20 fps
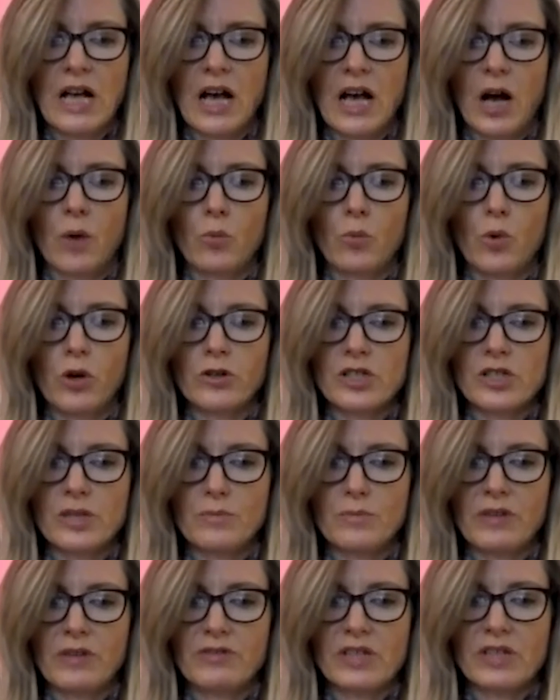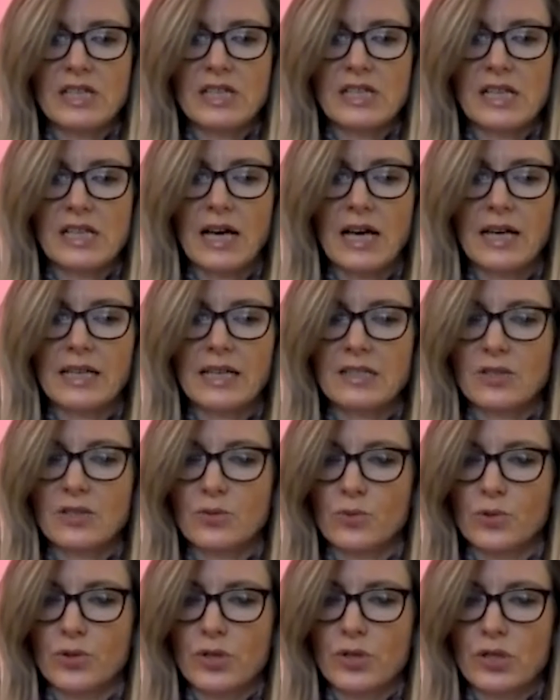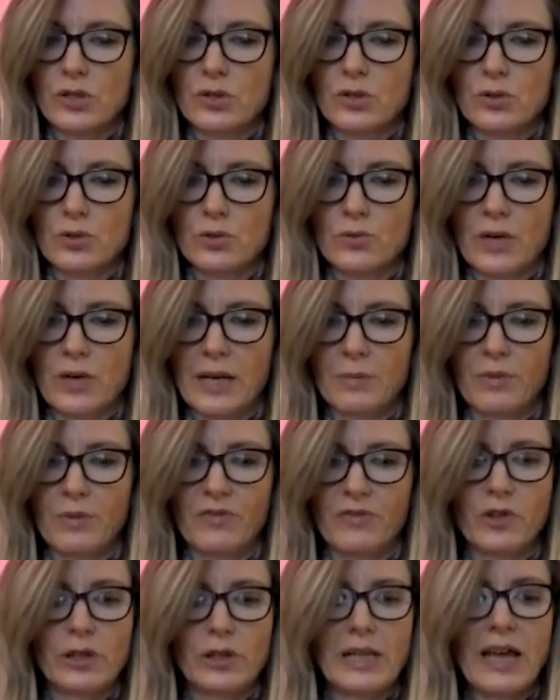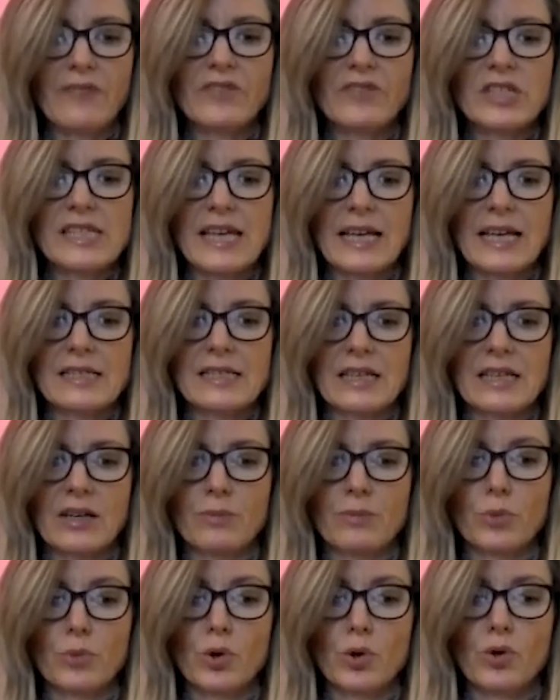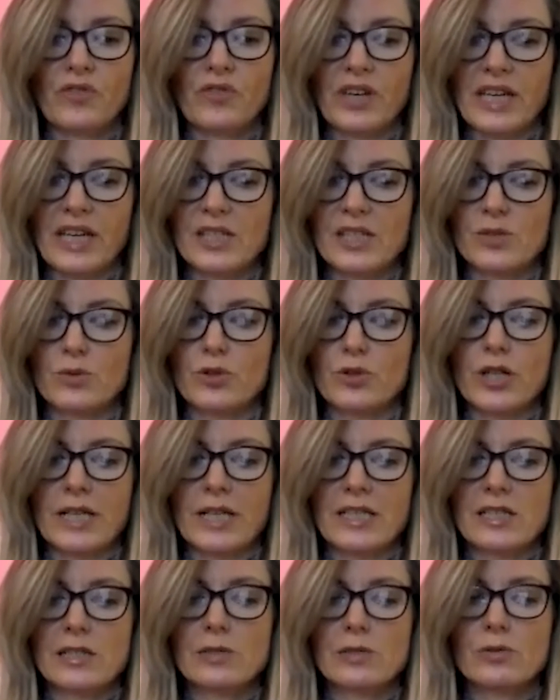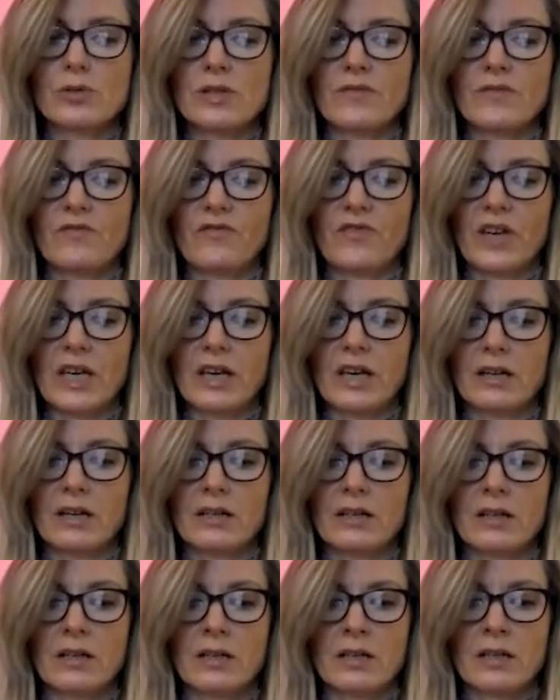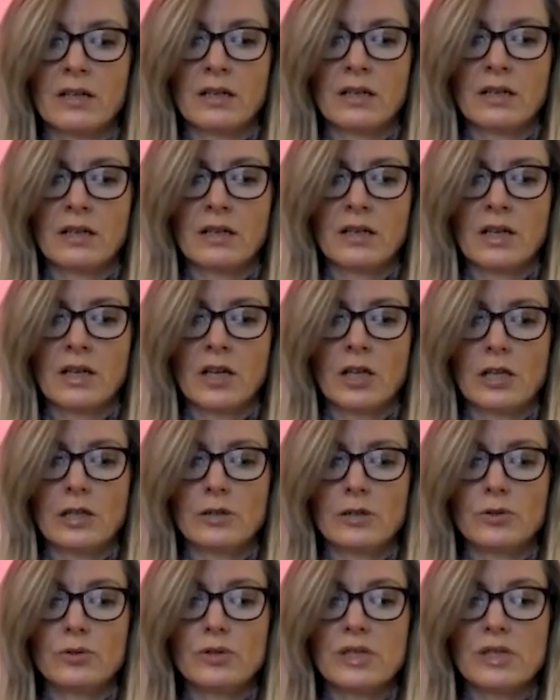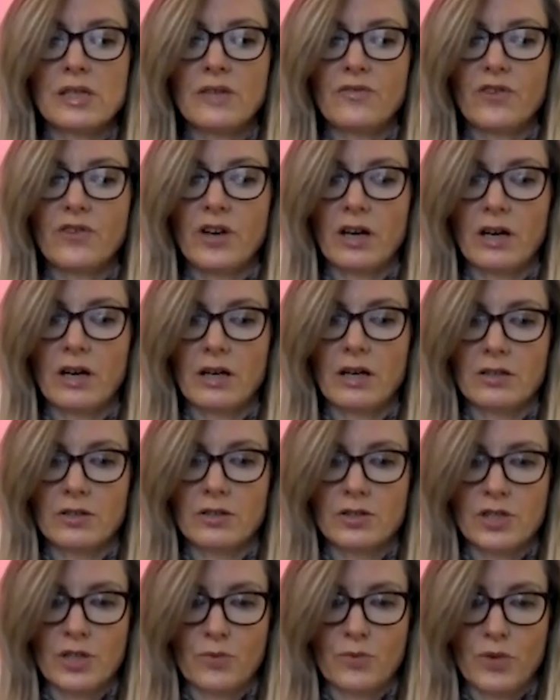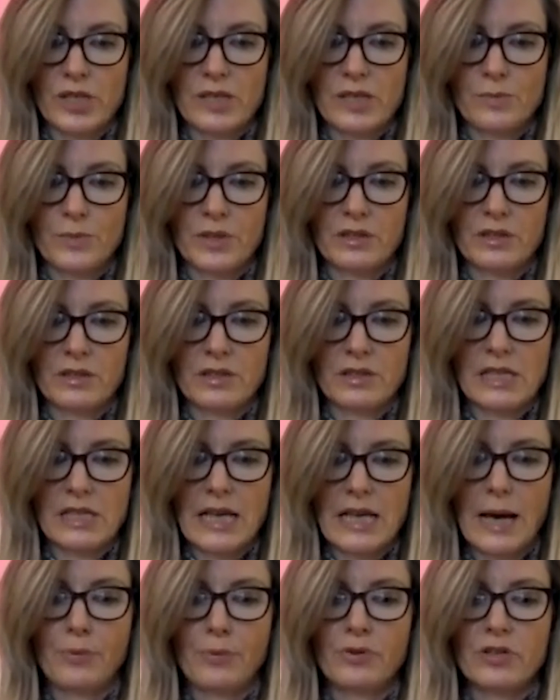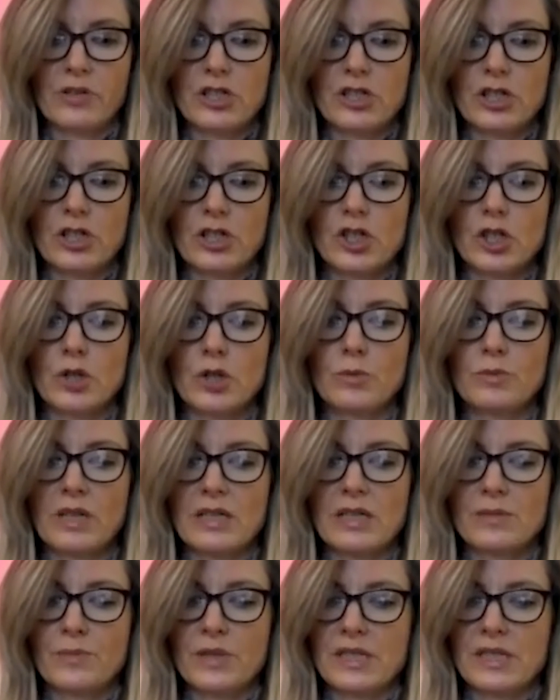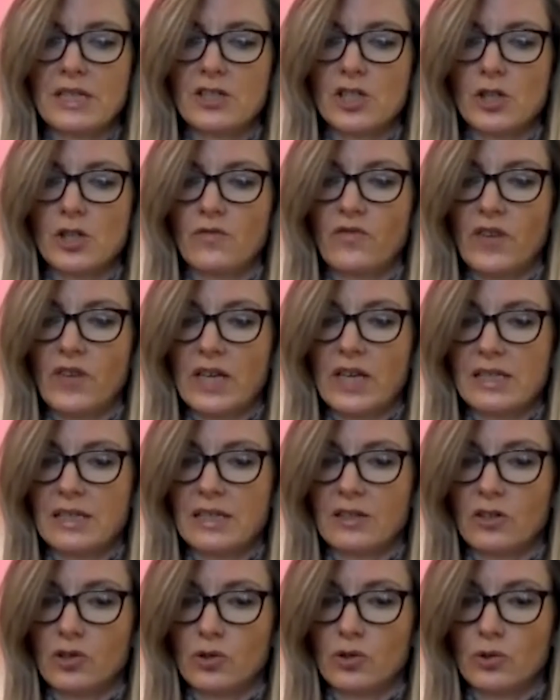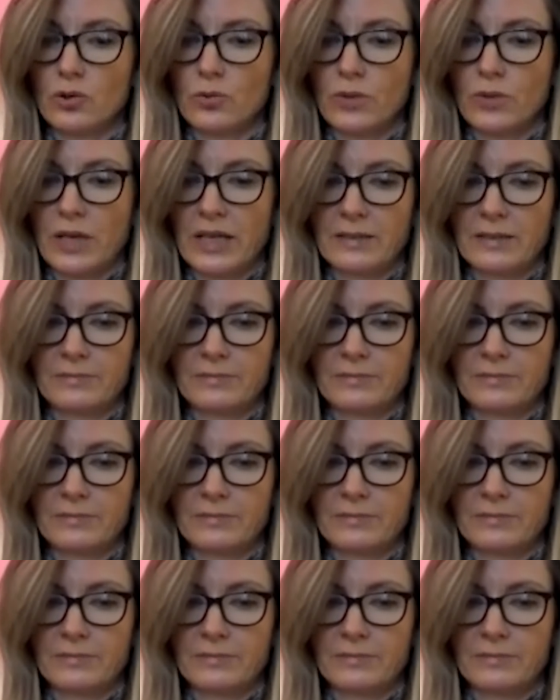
and watched the mirrors slide towards the doorway before levitating and morphing into a translucent figure. Lucifer, she whispered as the apparition assumed his position facing the doorway.